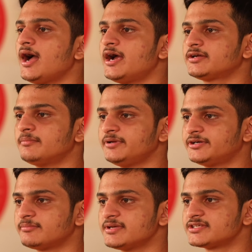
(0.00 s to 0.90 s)
I had
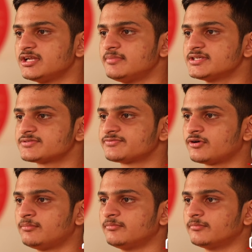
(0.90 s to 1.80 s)
completed my syllabus
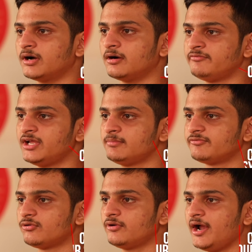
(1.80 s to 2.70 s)
from well
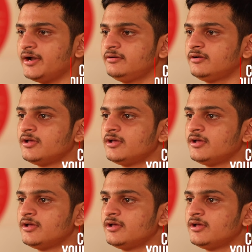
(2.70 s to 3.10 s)
beforehand,